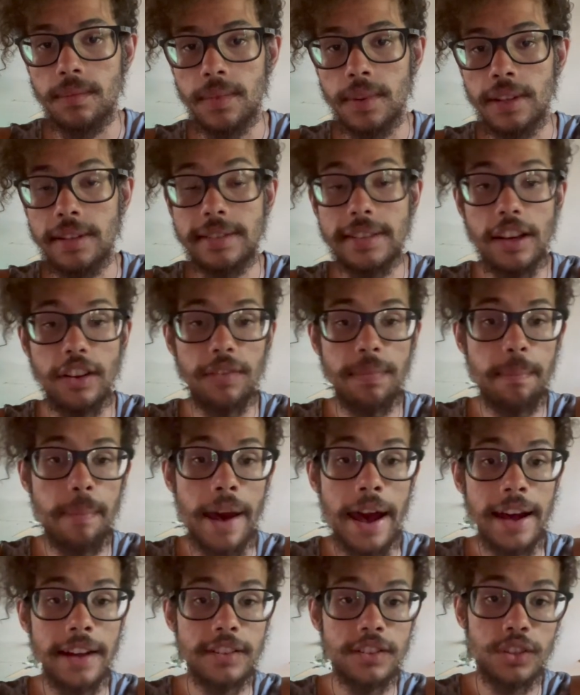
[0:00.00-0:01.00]
self
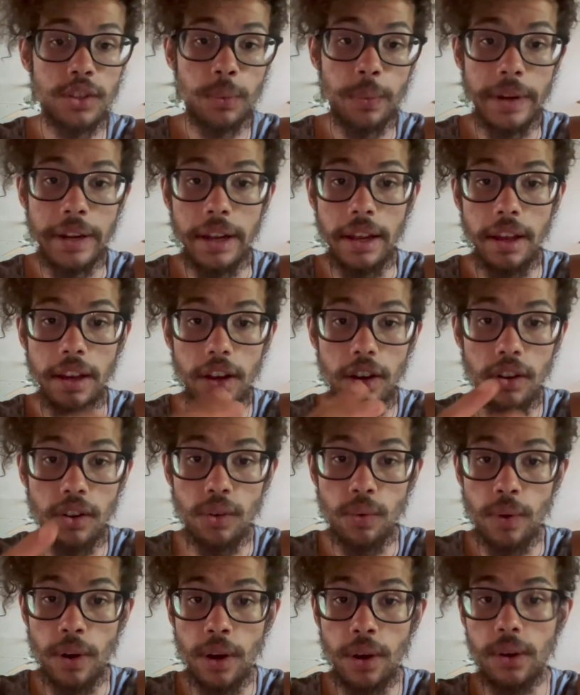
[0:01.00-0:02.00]
mastery,
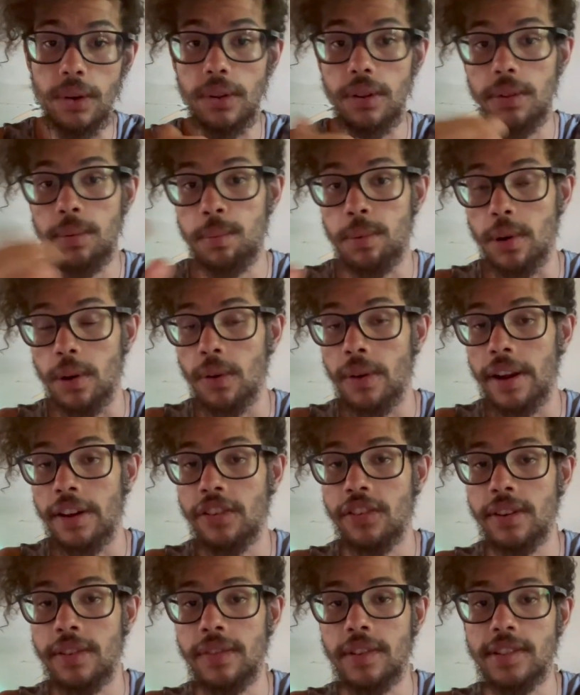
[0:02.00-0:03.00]
growth,
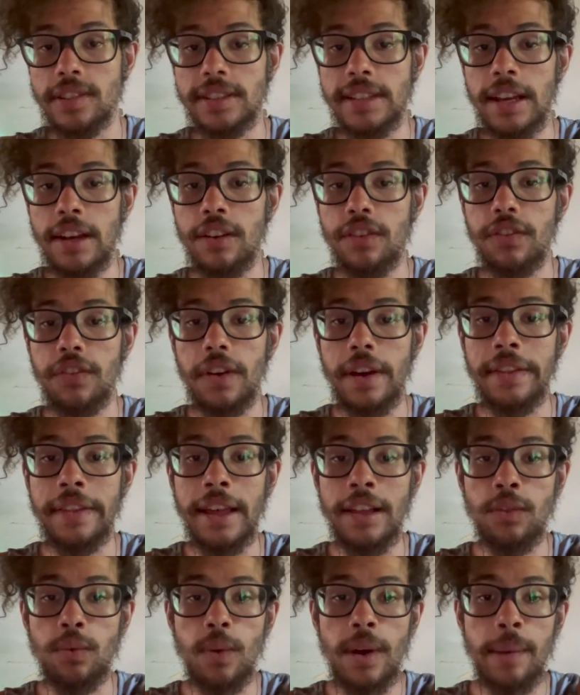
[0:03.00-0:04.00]
progression of the self. And
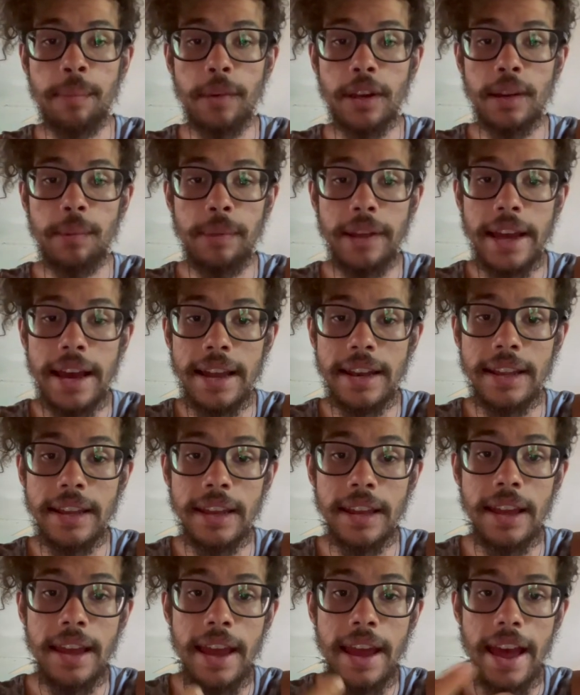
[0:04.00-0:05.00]
that's why I'm going to be
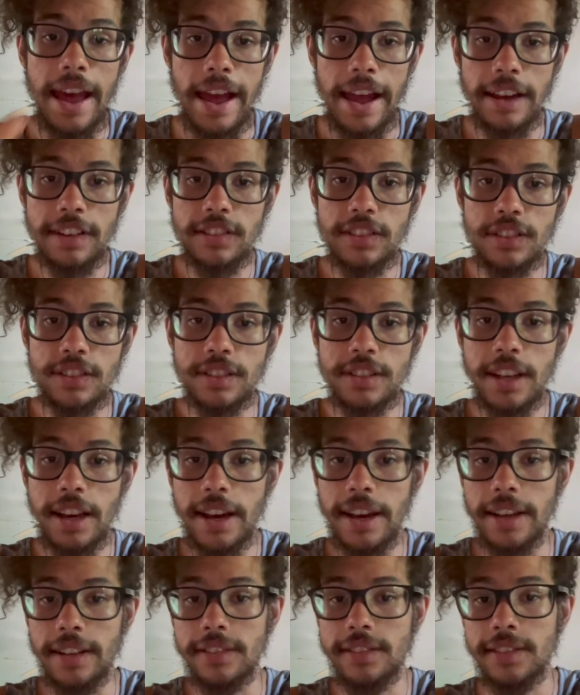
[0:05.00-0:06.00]
adding
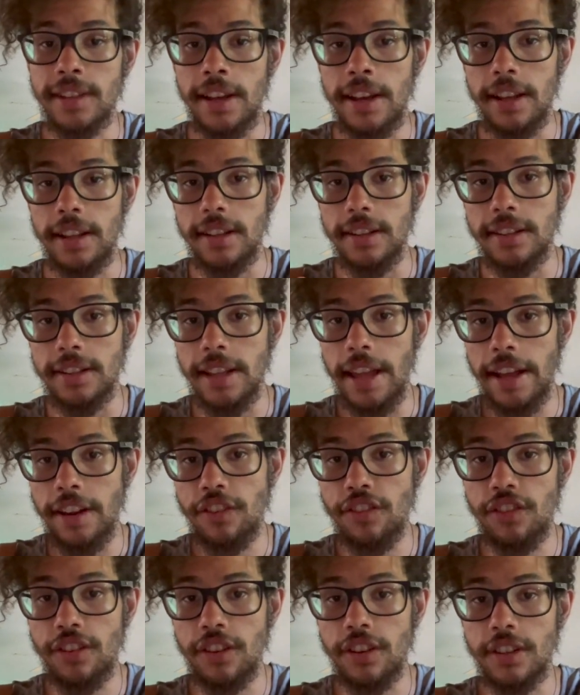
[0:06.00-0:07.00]
exercise,
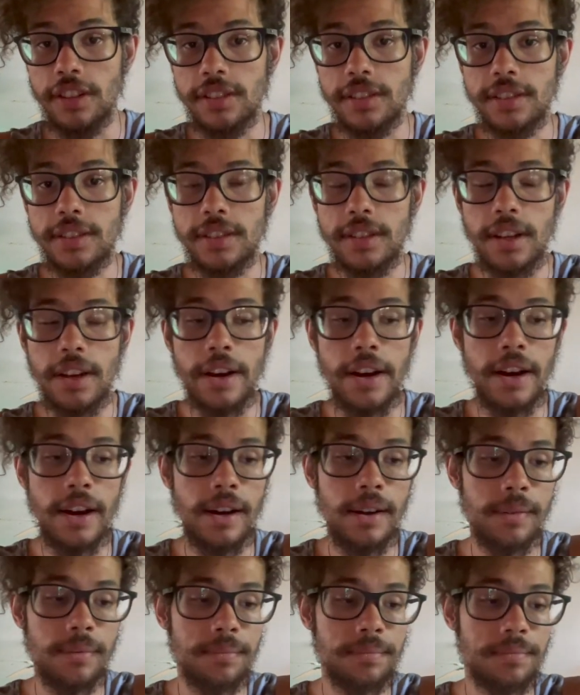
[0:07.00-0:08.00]
lectures,
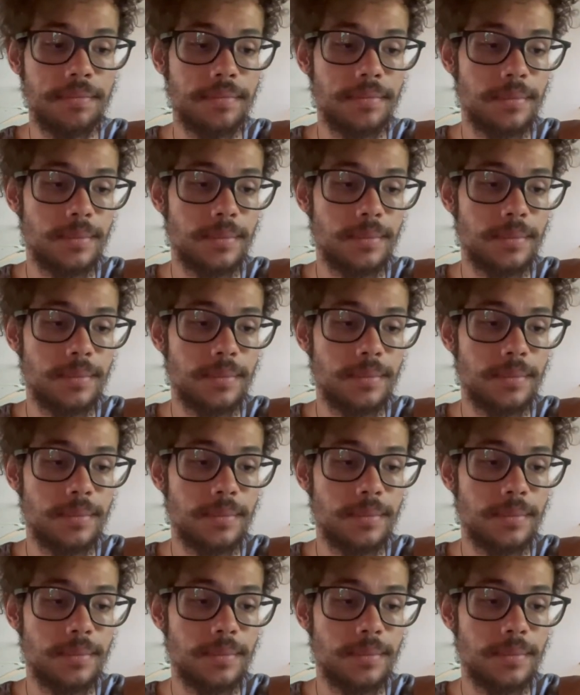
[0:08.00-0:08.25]
um,